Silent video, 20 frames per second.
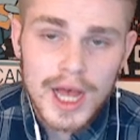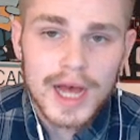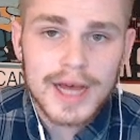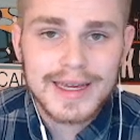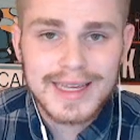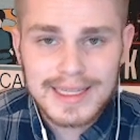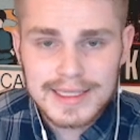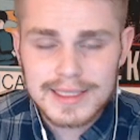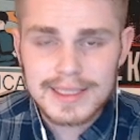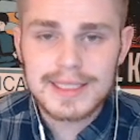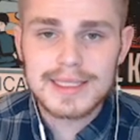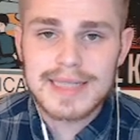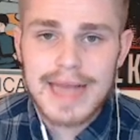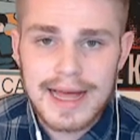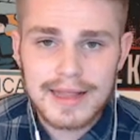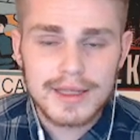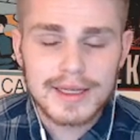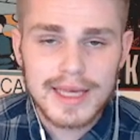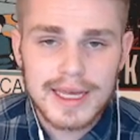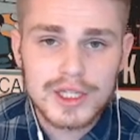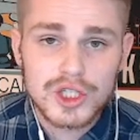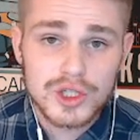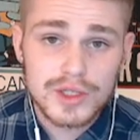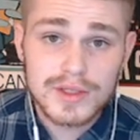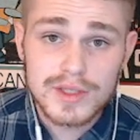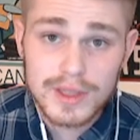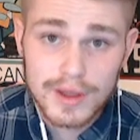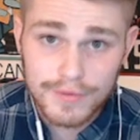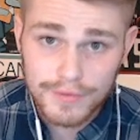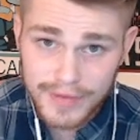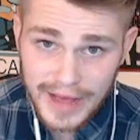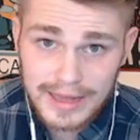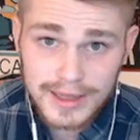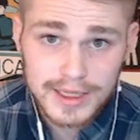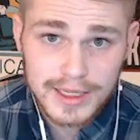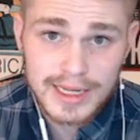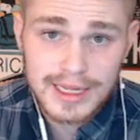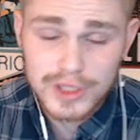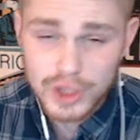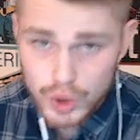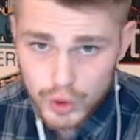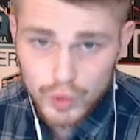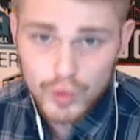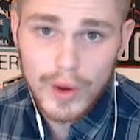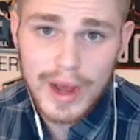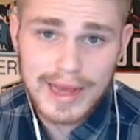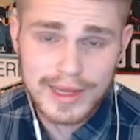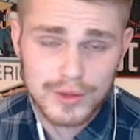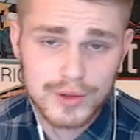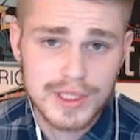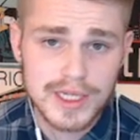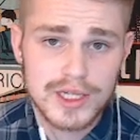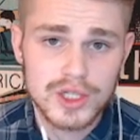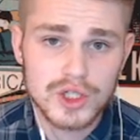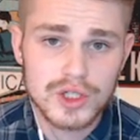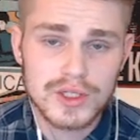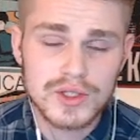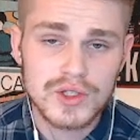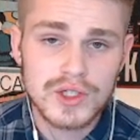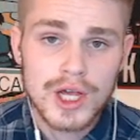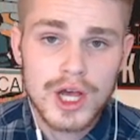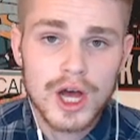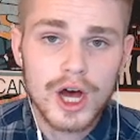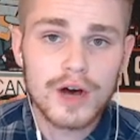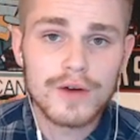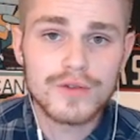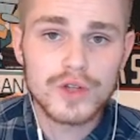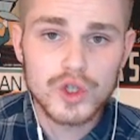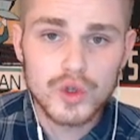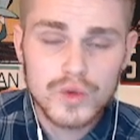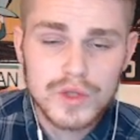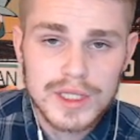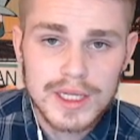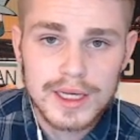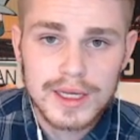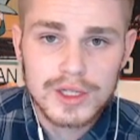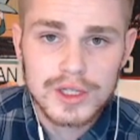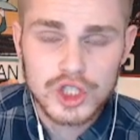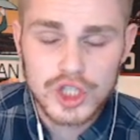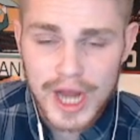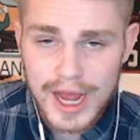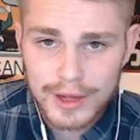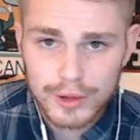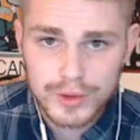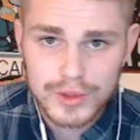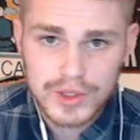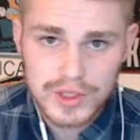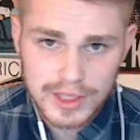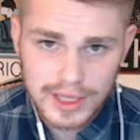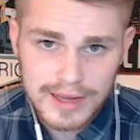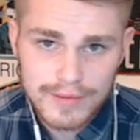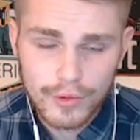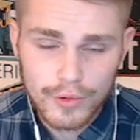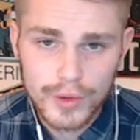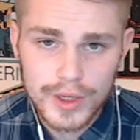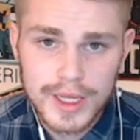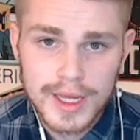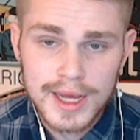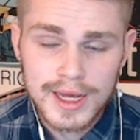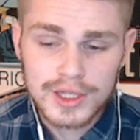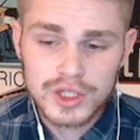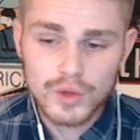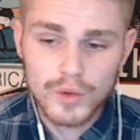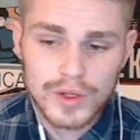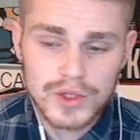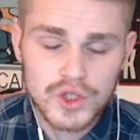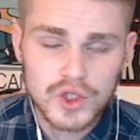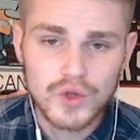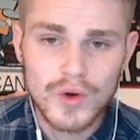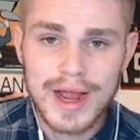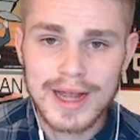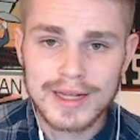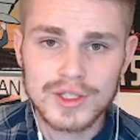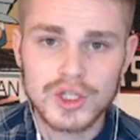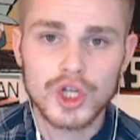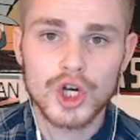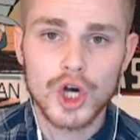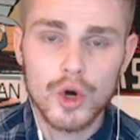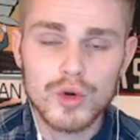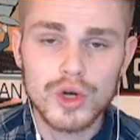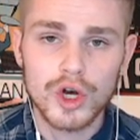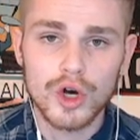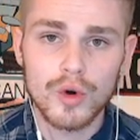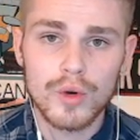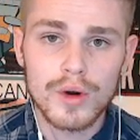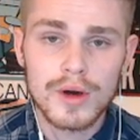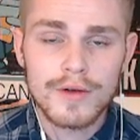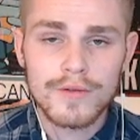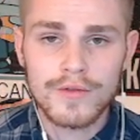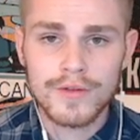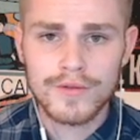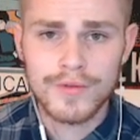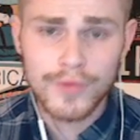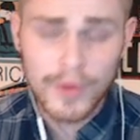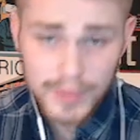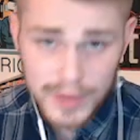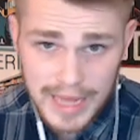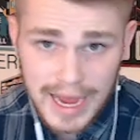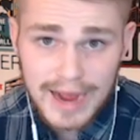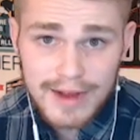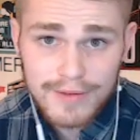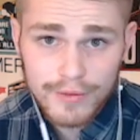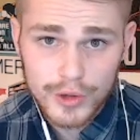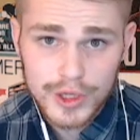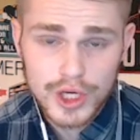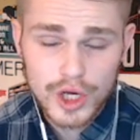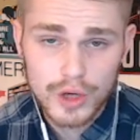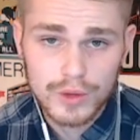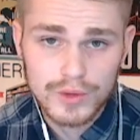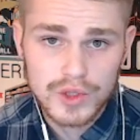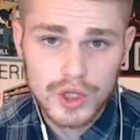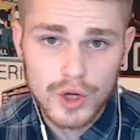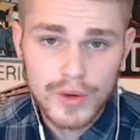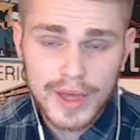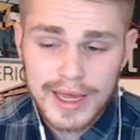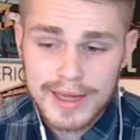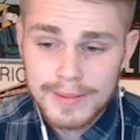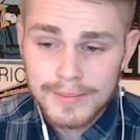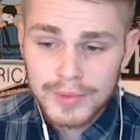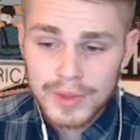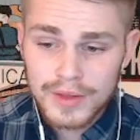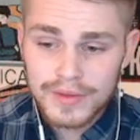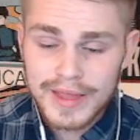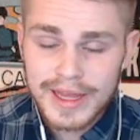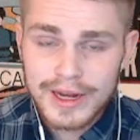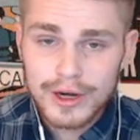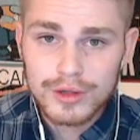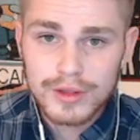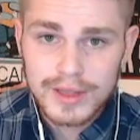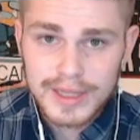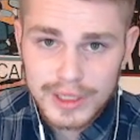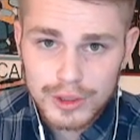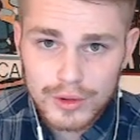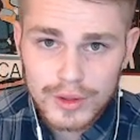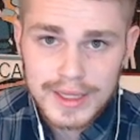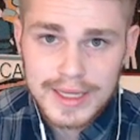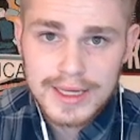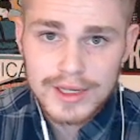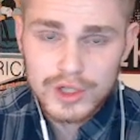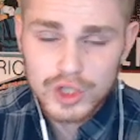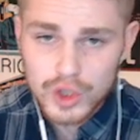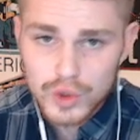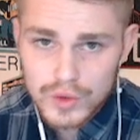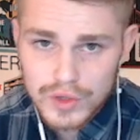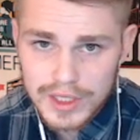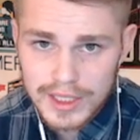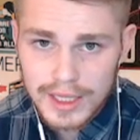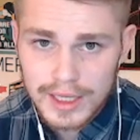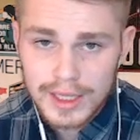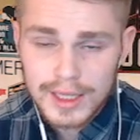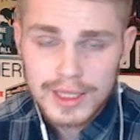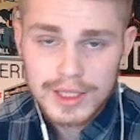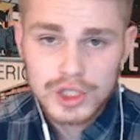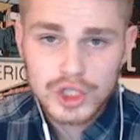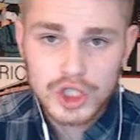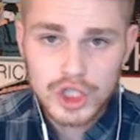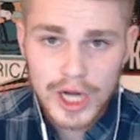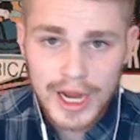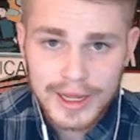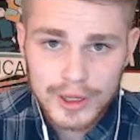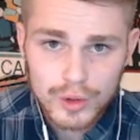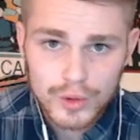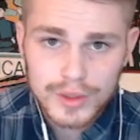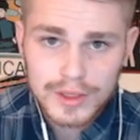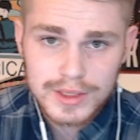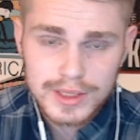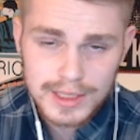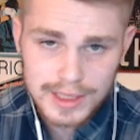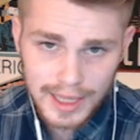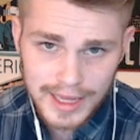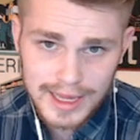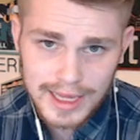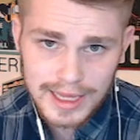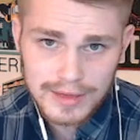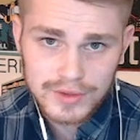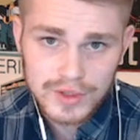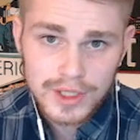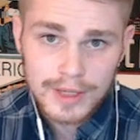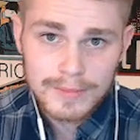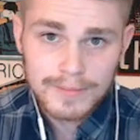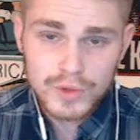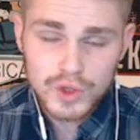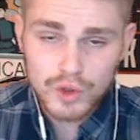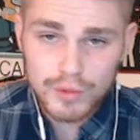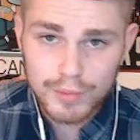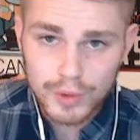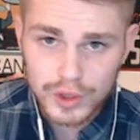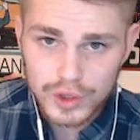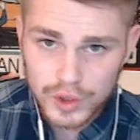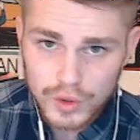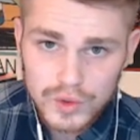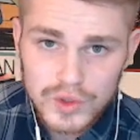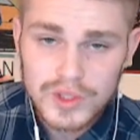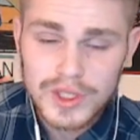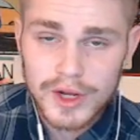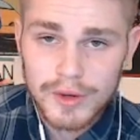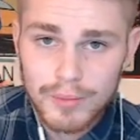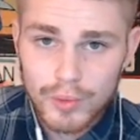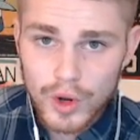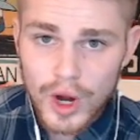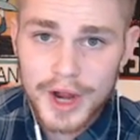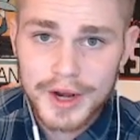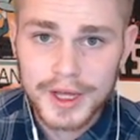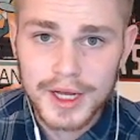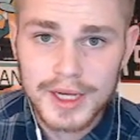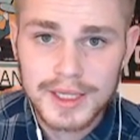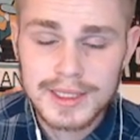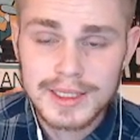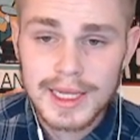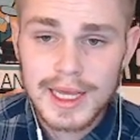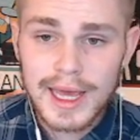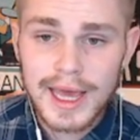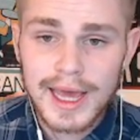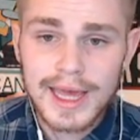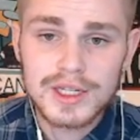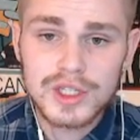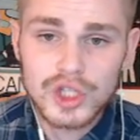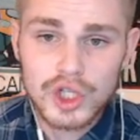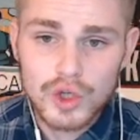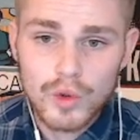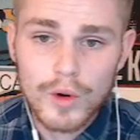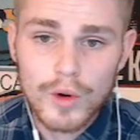against these allegations, valid and true accusations, of using child slavery to extract cocoa from the Ivory Coast, okay? They are literally using child slaves to produce their products, and you